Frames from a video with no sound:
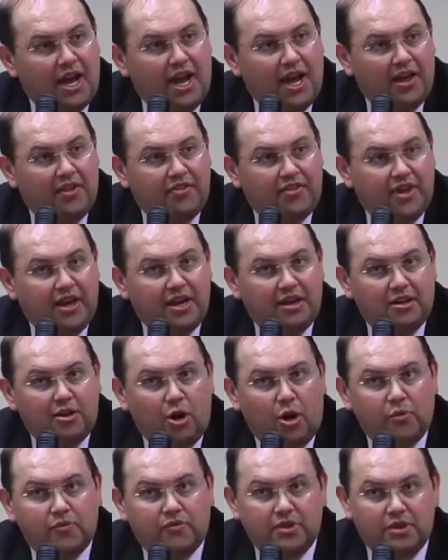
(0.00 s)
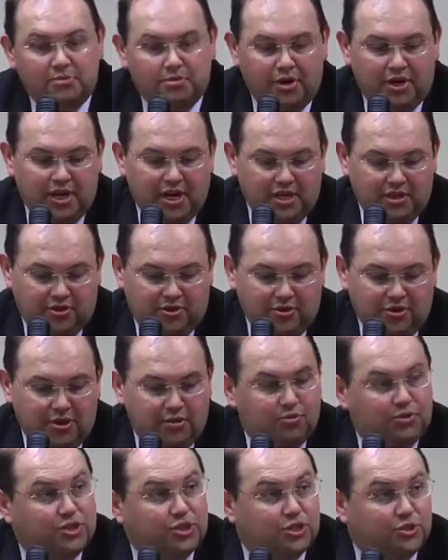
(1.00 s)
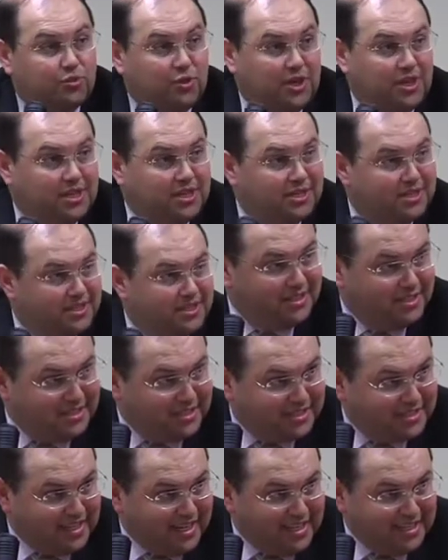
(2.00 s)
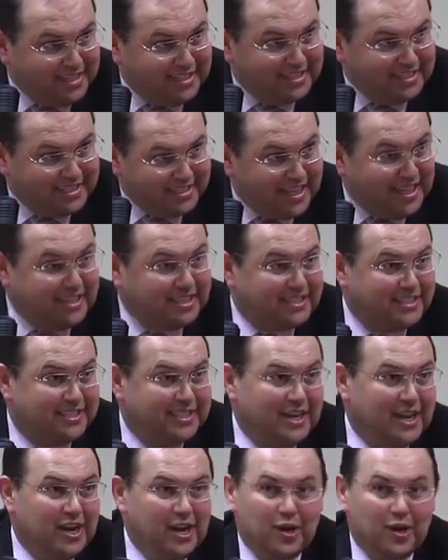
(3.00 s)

and then hopefully by 8:30, which is when the sun sets,